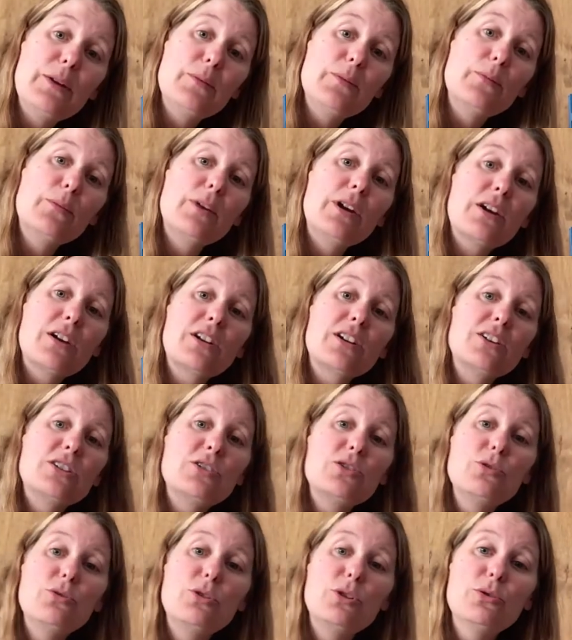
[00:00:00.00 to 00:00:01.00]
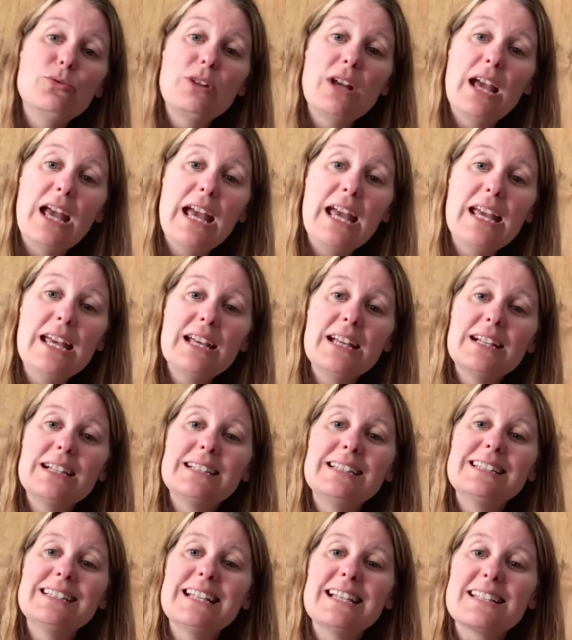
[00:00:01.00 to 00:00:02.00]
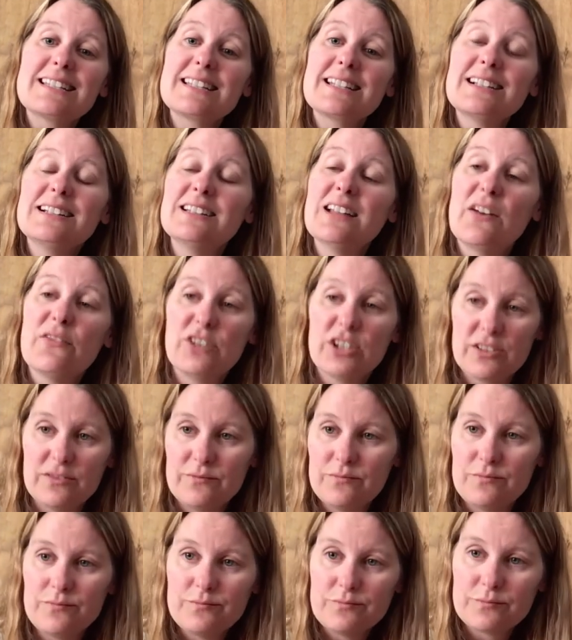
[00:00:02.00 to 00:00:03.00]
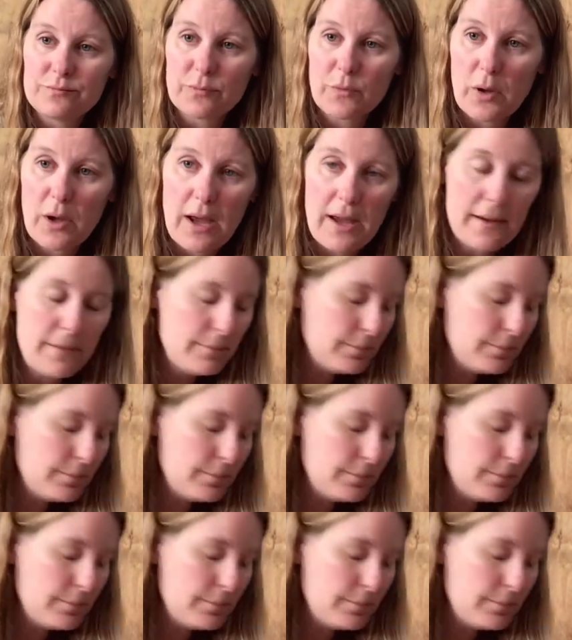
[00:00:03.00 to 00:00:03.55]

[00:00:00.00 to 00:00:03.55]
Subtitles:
we are going to do Unit 8, Lesson 11, okay?